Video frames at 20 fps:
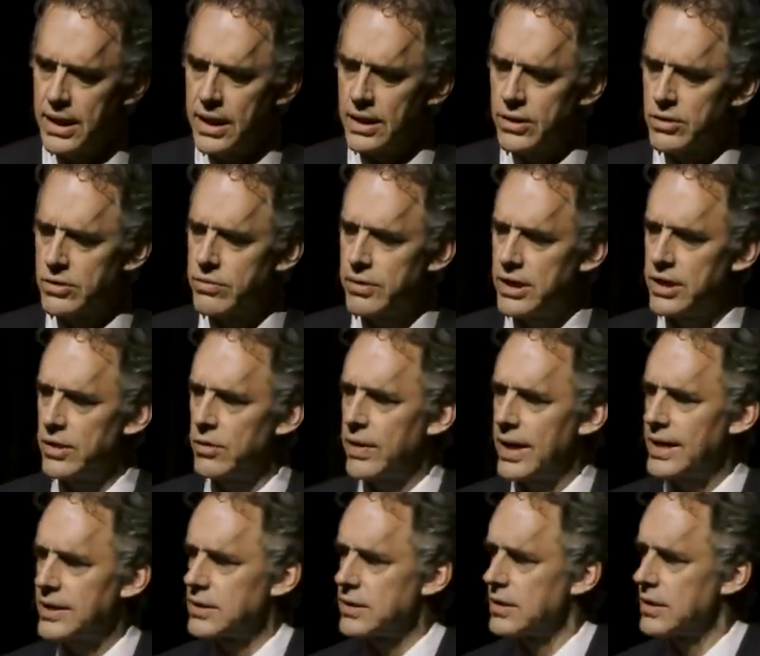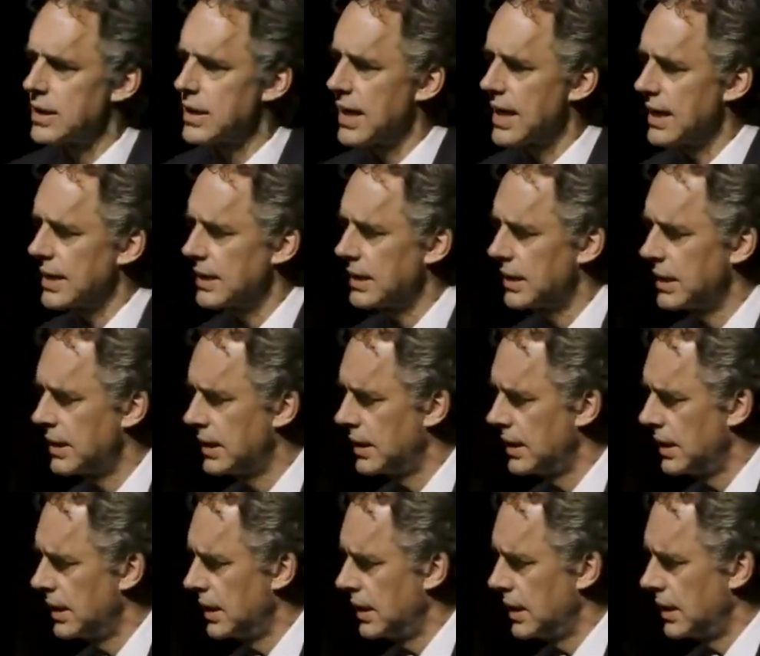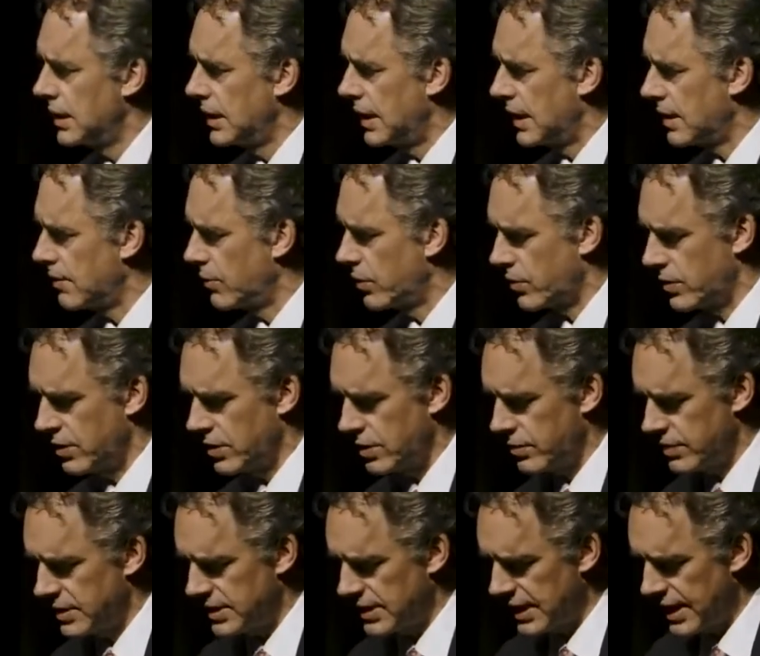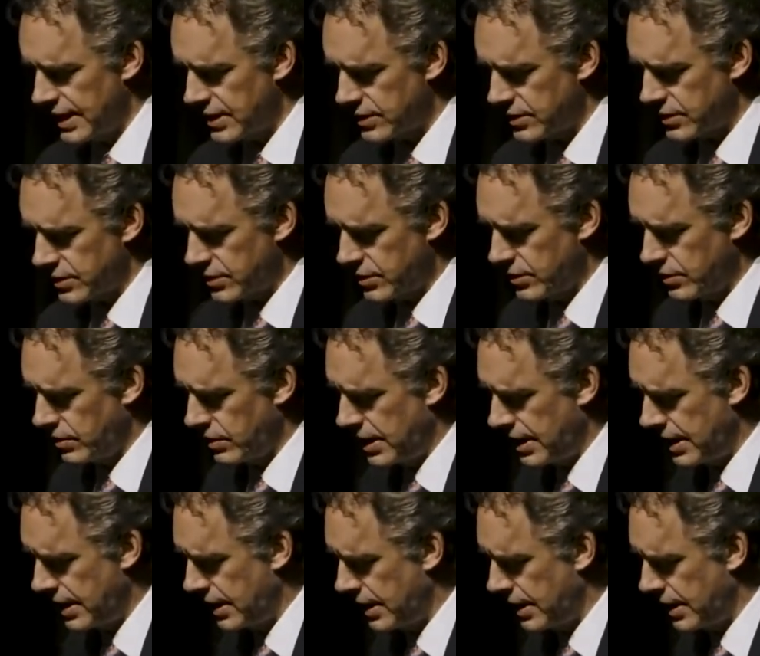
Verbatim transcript: And there's really no answer to that any more than there is an answer to